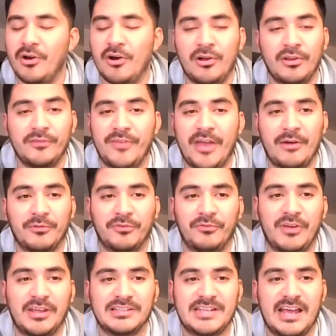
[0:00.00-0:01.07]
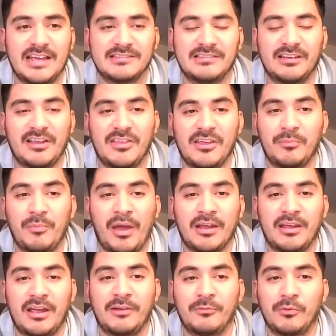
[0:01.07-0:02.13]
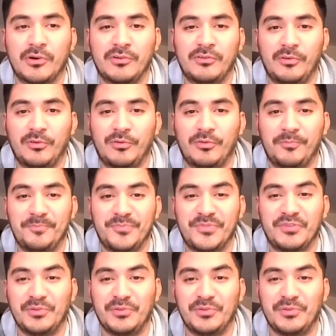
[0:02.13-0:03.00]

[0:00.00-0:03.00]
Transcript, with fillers: All of that was fantastic. I think Mike Edwards is